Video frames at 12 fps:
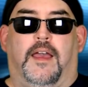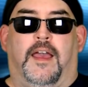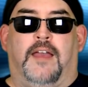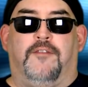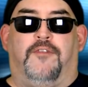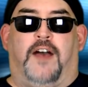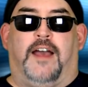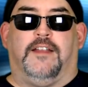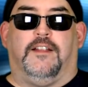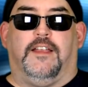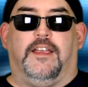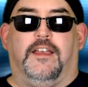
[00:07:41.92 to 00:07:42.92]
And
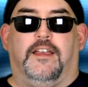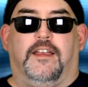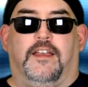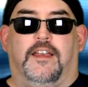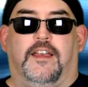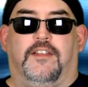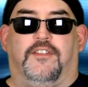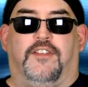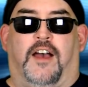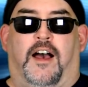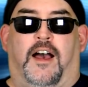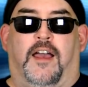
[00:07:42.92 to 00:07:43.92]
finally, it's
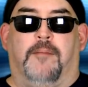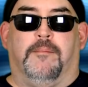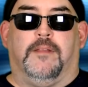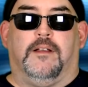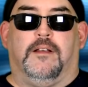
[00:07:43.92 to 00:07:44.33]
time